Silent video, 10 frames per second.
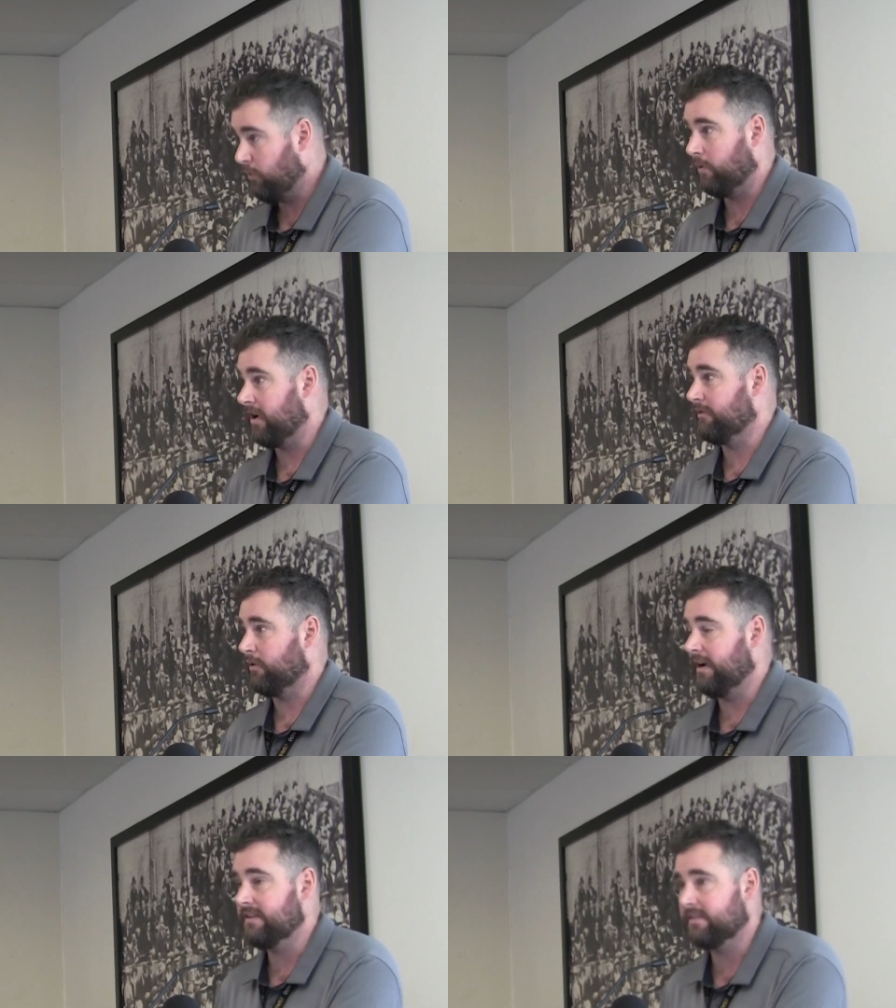
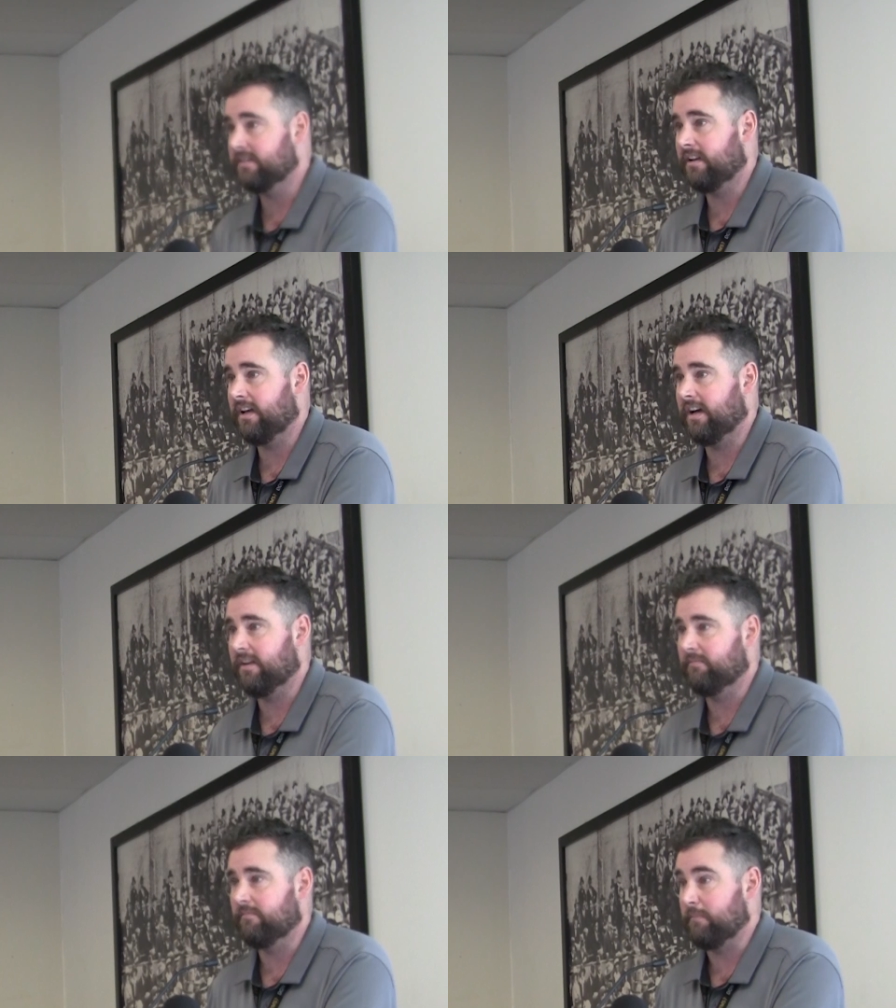whatever reason.
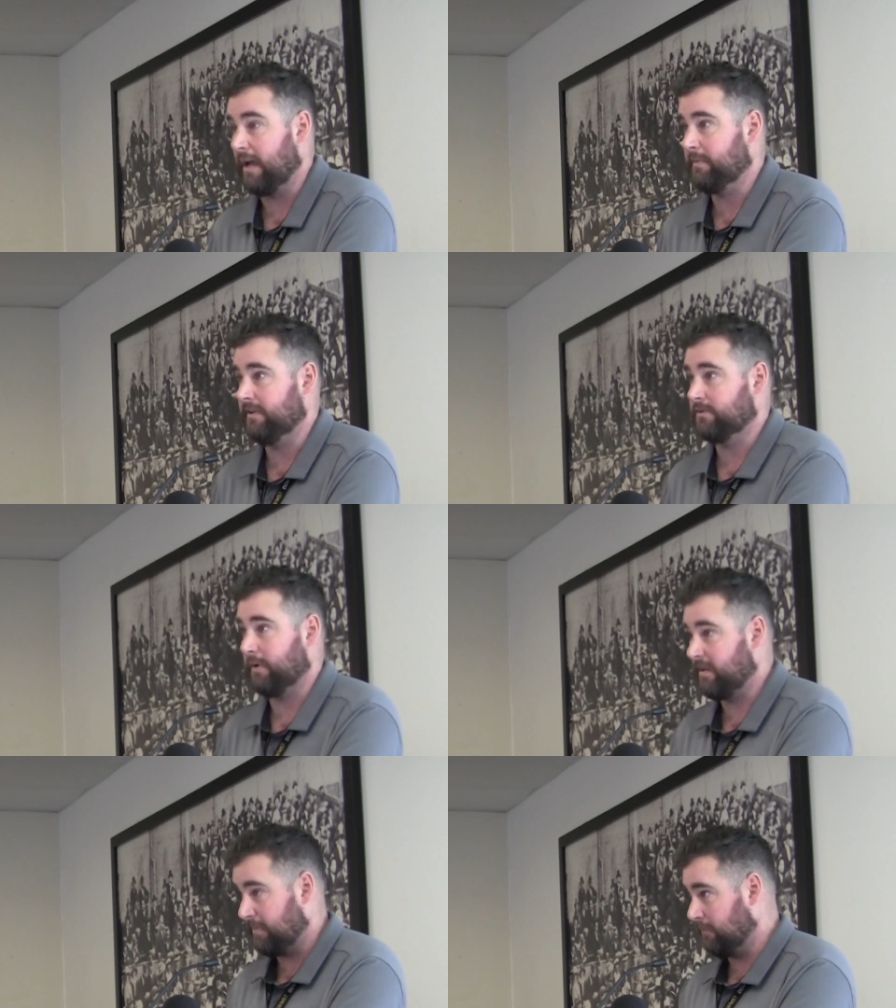Um, maybe it's
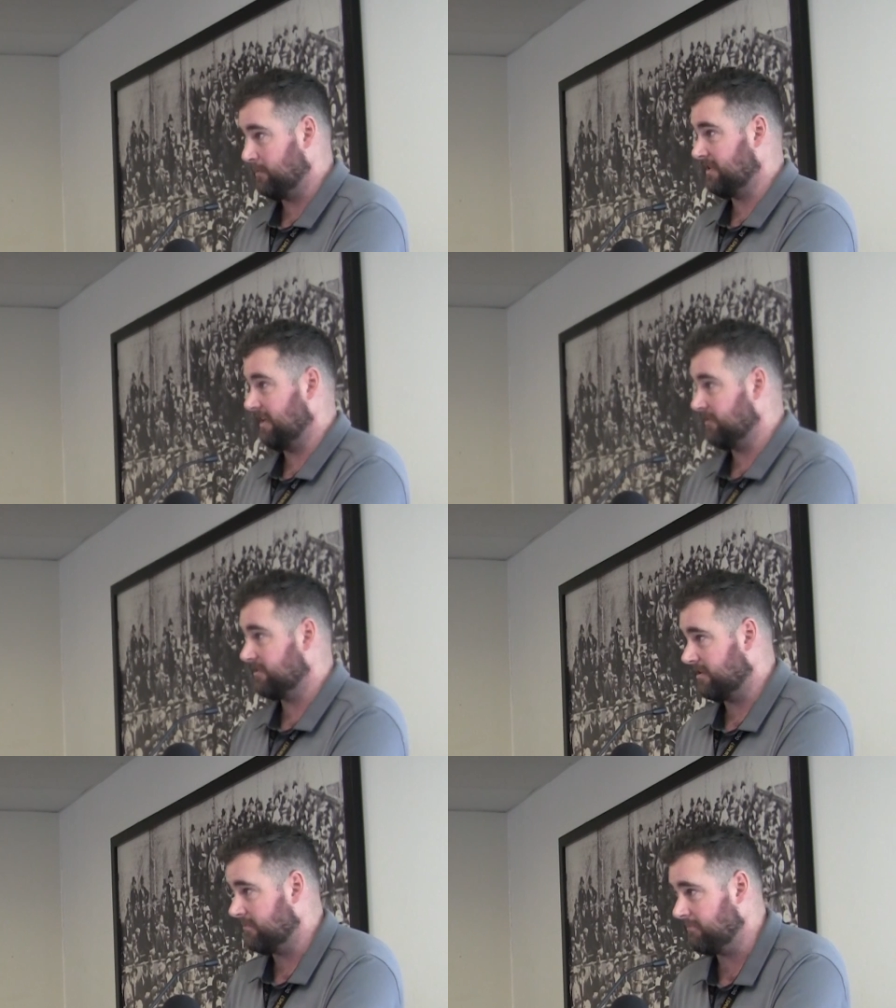the way the pin was
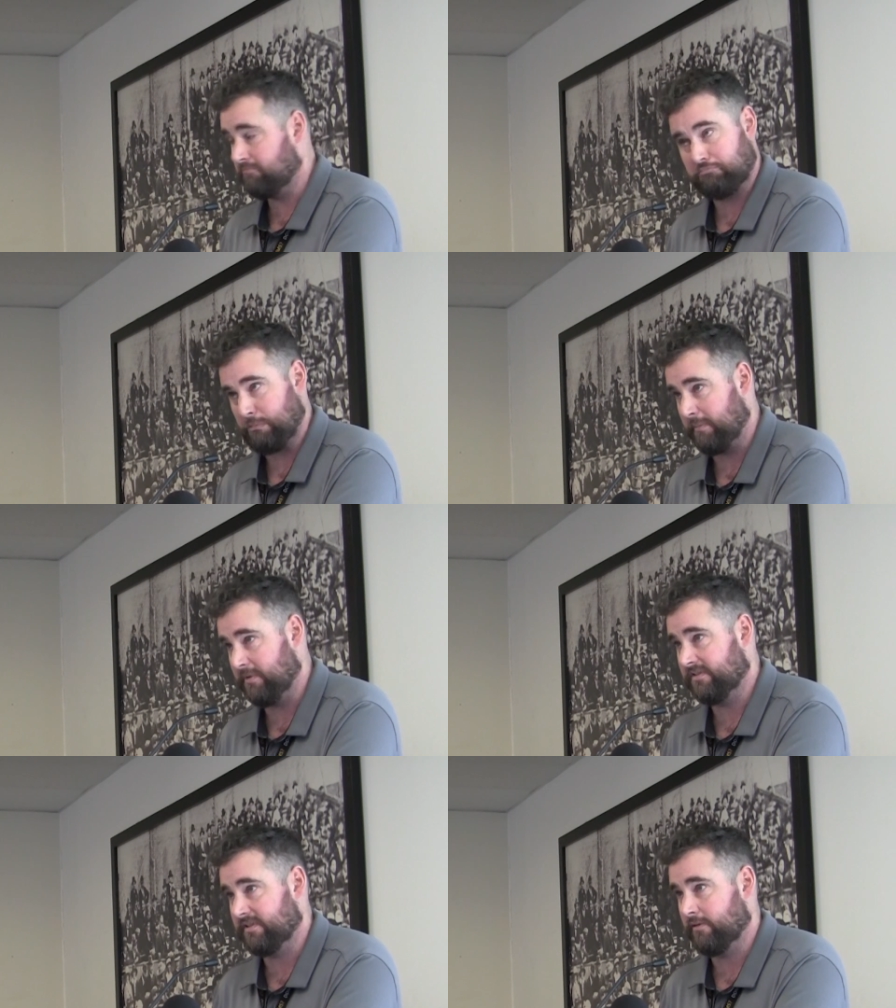given to them,
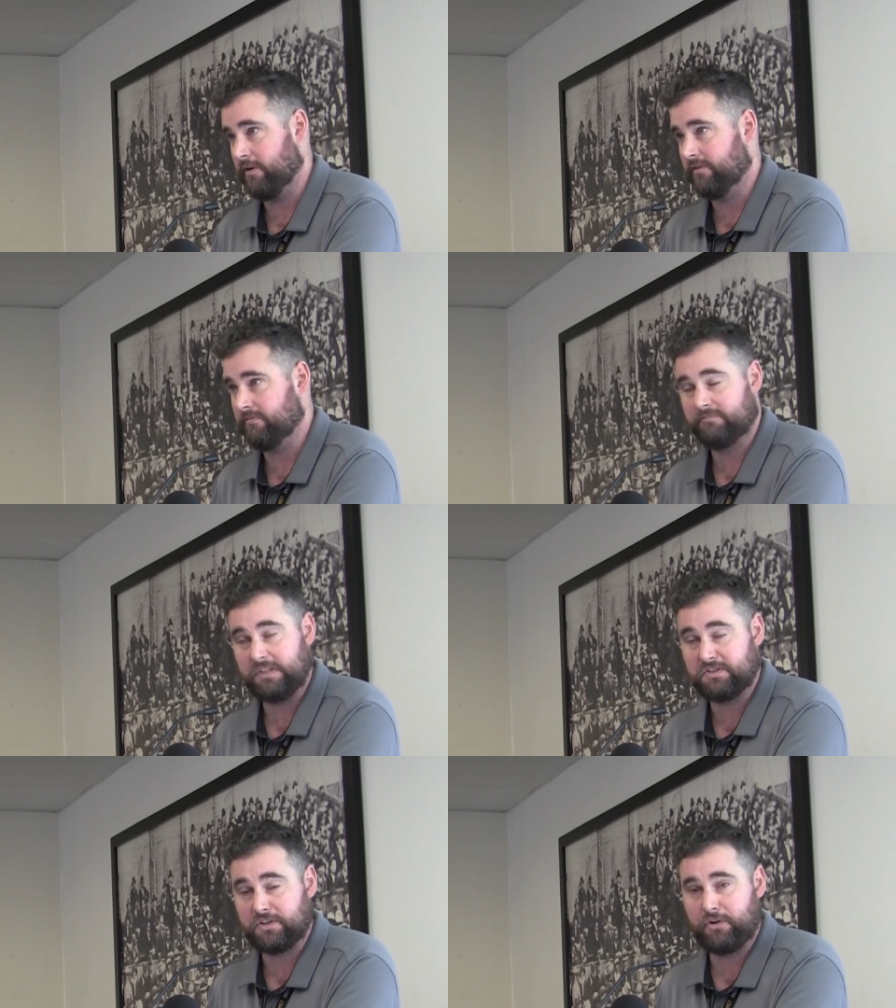maybe it's their own
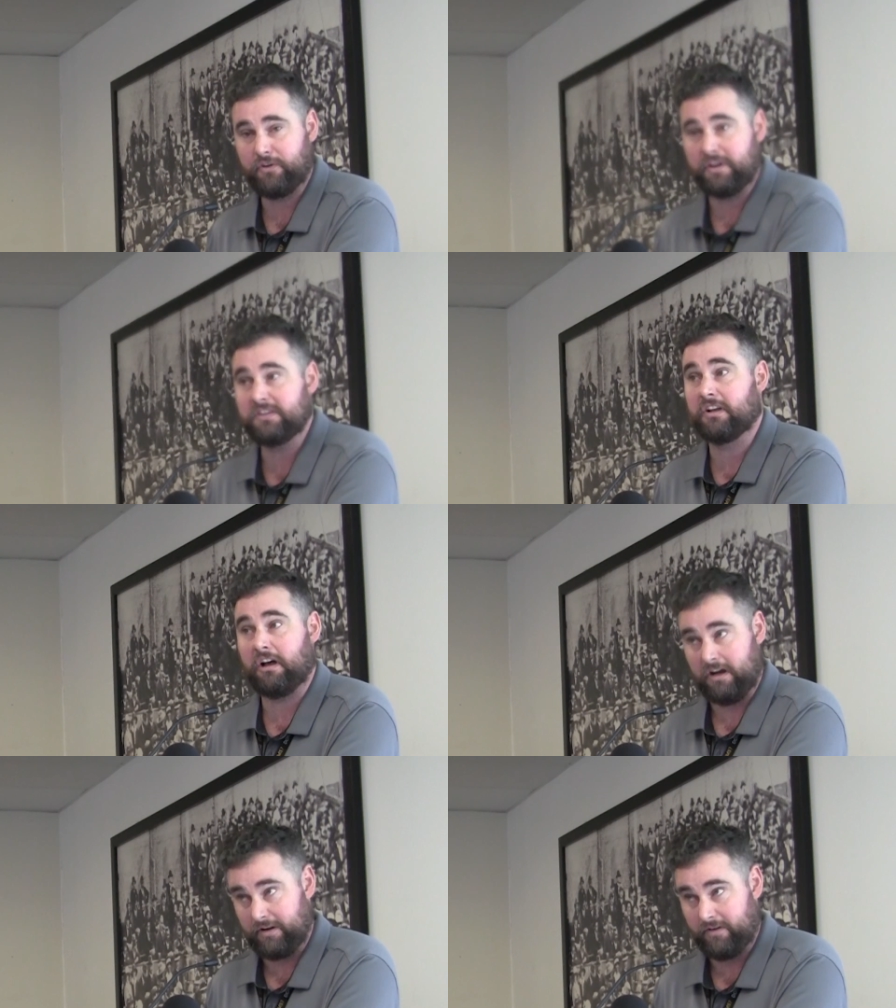insecurities,
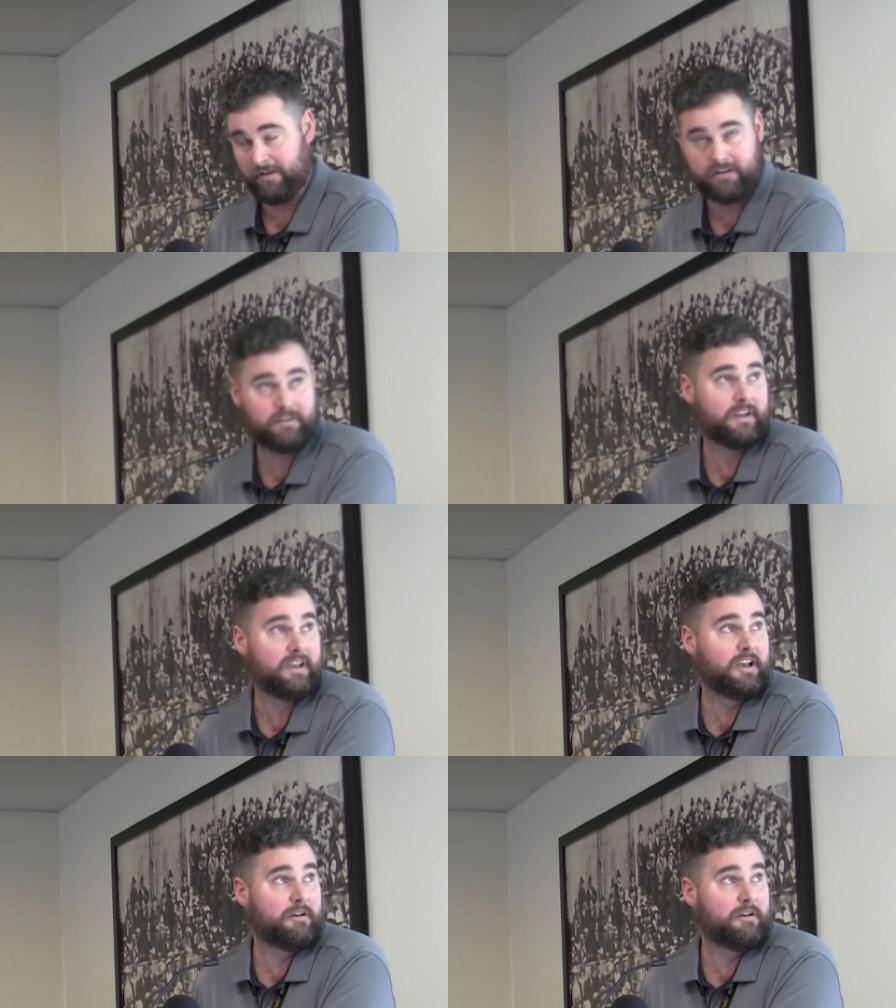I don't know.